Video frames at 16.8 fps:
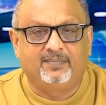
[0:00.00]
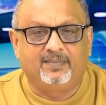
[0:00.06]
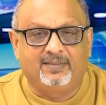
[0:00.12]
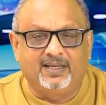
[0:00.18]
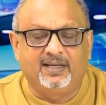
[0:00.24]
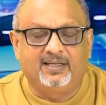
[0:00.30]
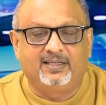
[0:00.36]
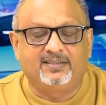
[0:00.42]

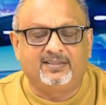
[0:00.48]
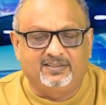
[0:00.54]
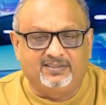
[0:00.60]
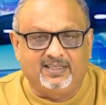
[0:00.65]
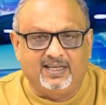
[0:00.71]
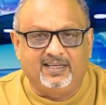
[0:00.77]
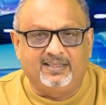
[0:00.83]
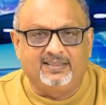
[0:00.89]
It is
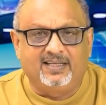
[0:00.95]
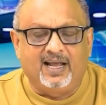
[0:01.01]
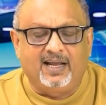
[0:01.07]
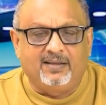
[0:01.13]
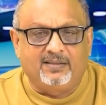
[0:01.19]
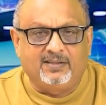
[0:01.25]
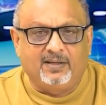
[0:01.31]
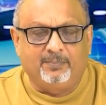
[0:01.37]
said
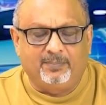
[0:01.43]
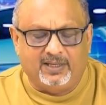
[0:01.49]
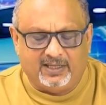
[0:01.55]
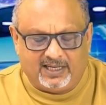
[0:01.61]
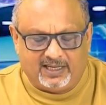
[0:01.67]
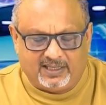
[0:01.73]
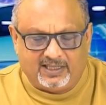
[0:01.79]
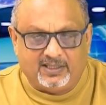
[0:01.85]
that the
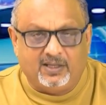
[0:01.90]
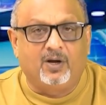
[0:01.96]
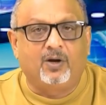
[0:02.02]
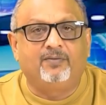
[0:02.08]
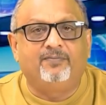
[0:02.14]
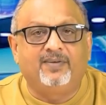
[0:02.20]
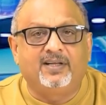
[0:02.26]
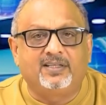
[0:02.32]
beginning
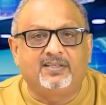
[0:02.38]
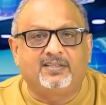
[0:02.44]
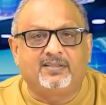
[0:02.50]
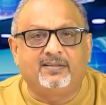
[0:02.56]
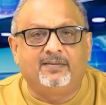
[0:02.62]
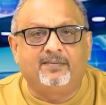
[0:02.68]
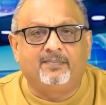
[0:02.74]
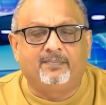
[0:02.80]
of
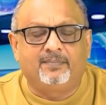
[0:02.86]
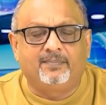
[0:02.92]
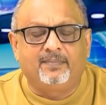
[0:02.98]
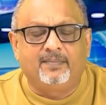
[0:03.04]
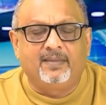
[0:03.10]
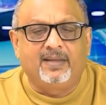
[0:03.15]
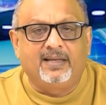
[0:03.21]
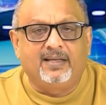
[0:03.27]
this
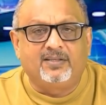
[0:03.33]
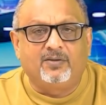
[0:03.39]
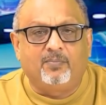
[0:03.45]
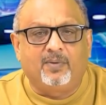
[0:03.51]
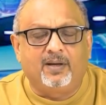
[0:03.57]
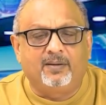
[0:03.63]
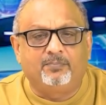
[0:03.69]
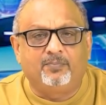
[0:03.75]
is
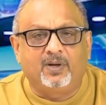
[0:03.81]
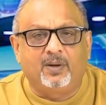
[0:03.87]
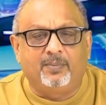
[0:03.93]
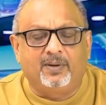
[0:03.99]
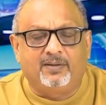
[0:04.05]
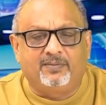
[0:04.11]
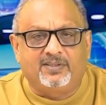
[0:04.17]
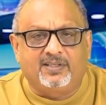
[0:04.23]
when
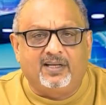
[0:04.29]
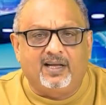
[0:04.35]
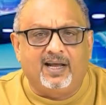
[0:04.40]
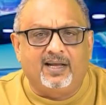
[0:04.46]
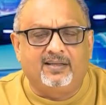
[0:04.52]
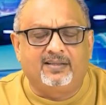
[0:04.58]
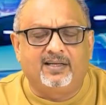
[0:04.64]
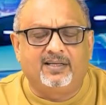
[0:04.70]
problems
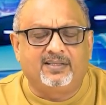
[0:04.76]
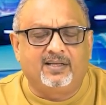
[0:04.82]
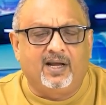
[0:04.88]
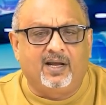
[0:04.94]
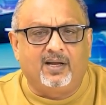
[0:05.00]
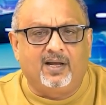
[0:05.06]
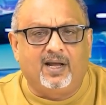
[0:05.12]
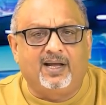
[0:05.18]
like this
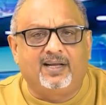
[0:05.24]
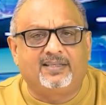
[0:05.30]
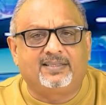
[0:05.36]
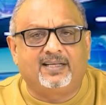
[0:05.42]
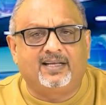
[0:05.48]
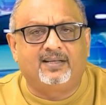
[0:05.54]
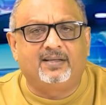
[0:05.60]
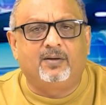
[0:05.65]

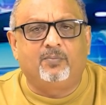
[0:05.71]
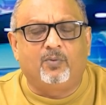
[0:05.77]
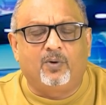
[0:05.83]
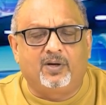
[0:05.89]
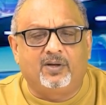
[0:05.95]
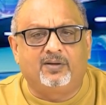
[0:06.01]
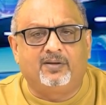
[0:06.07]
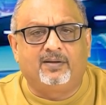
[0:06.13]
arise in the
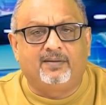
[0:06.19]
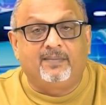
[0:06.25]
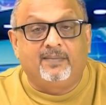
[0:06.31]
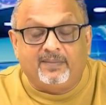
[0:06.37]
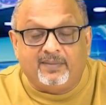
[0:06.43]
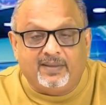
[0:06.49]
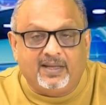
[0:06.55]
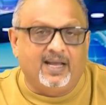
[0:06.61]
world,
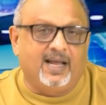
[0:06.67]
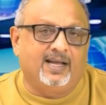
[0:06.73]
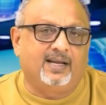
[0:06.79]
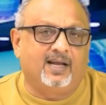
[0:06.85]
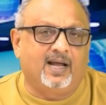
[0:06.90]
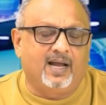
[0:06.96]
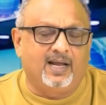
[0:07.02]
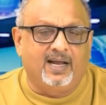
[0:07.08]

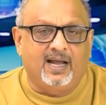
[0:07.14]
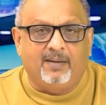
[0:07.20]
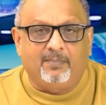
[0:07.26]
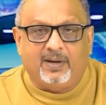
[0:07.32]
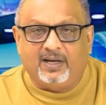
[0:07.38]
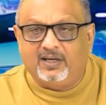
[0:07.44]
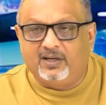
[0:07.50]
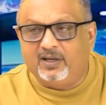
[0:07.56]
and I
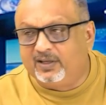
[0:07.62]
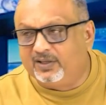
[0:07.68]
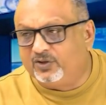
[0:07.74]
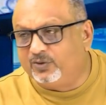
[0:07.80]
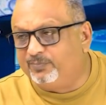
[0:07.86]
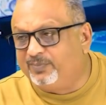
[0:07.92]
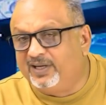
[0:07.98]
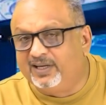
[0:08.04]
am here
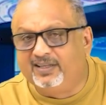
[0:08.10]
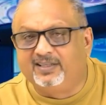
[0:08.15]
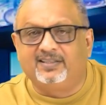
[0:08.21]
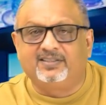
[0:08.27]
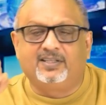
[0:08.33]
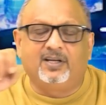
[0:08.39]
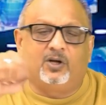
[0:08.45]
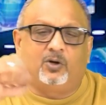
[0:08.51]
to bring the
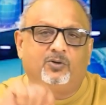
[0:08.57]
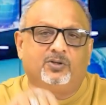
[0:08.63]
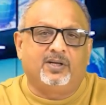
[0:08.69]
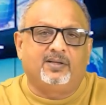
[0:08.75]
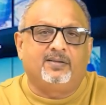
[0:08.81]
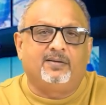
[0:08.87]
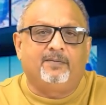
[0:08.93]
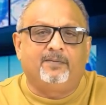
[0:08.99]

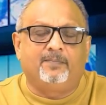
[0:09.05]
solution.